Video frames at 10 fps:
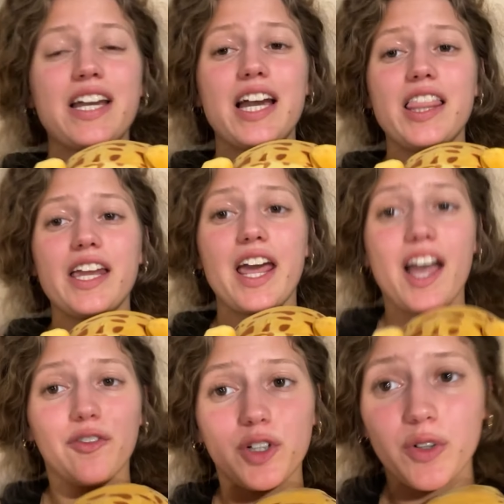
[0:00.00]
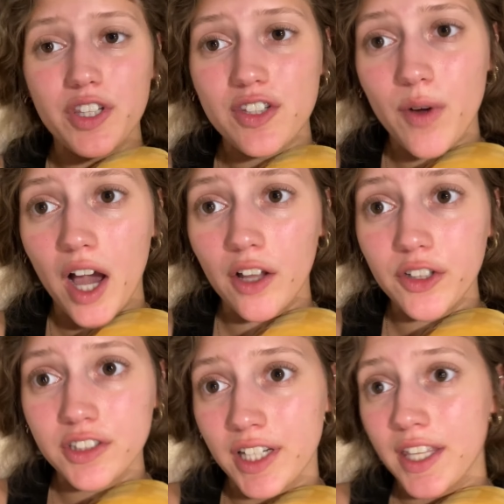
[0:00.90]
And then every once in a while,
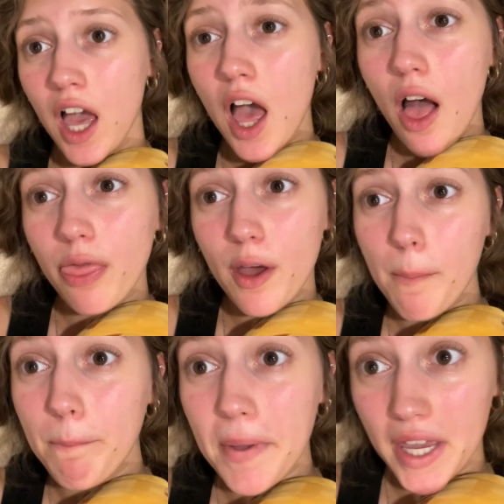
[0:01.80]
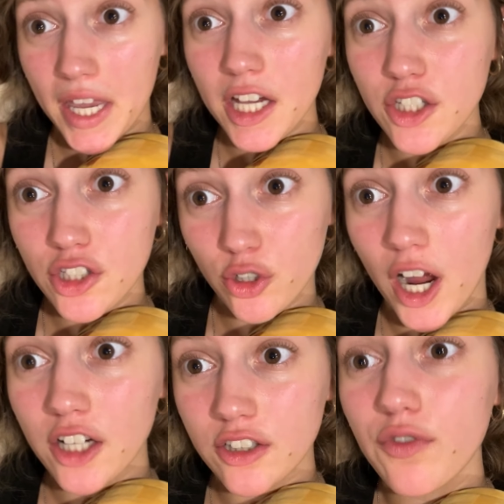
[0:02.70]
there's like the biggest
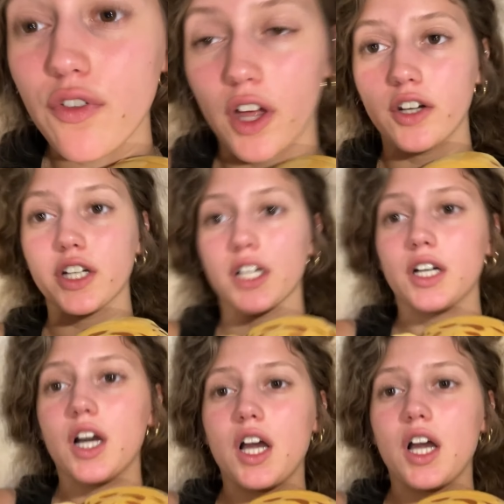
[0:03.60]
crash of thunder.